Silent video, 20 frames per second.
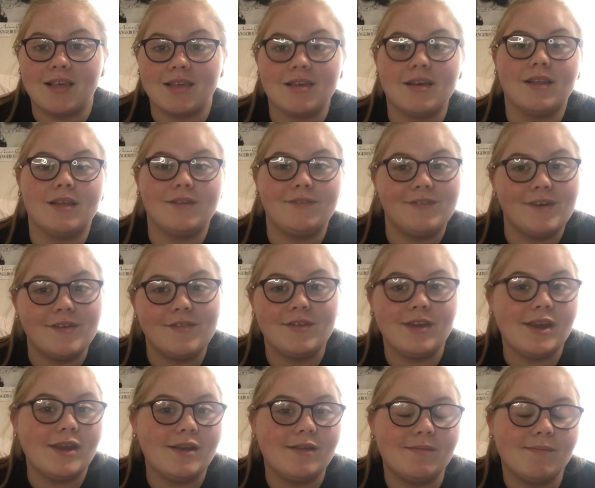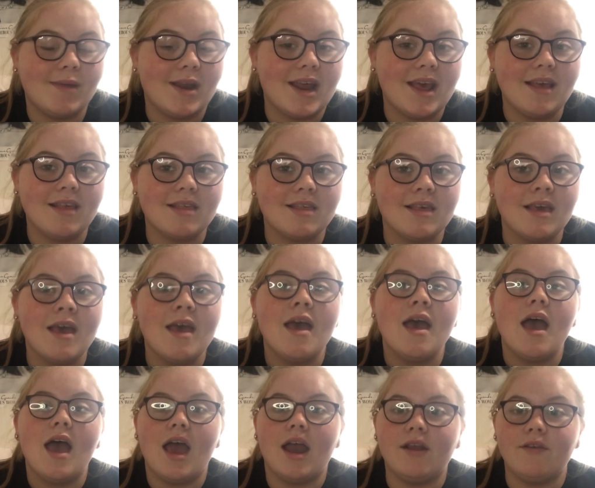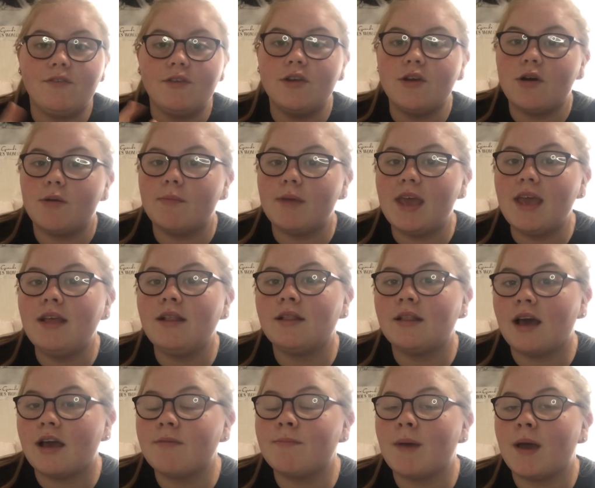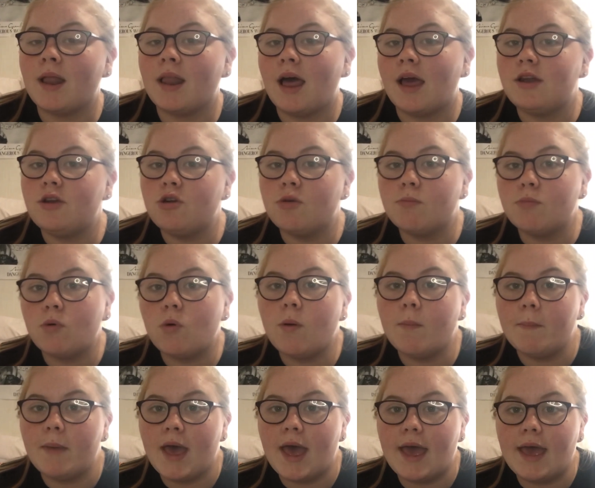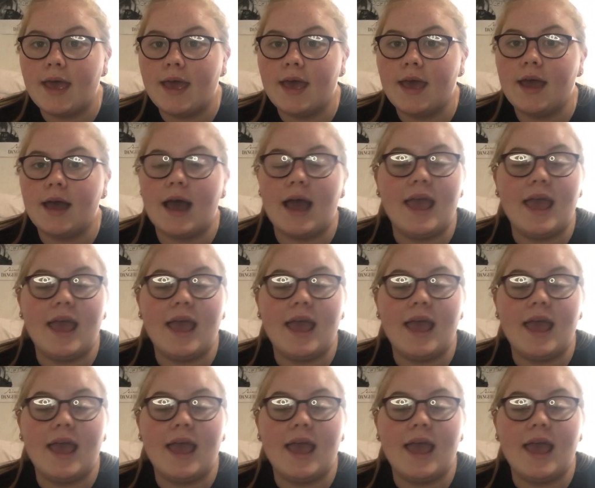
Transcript: a solid 15 minutes. And if you know me, that is my number one pet hate.